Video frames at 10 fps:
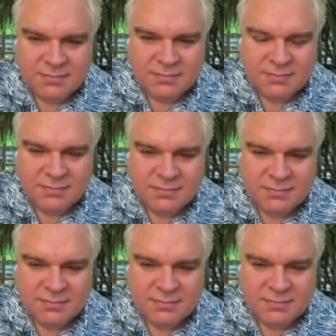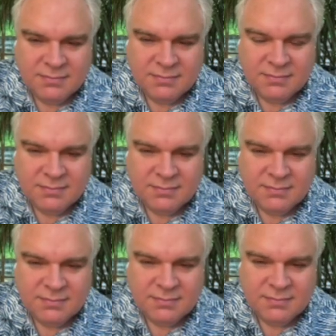
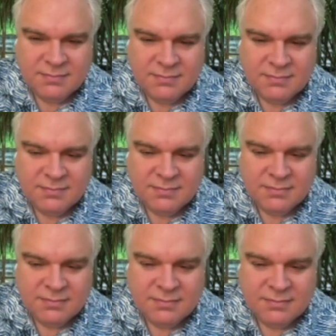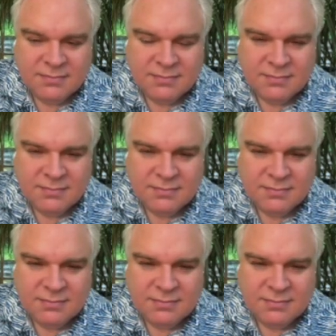[no speech]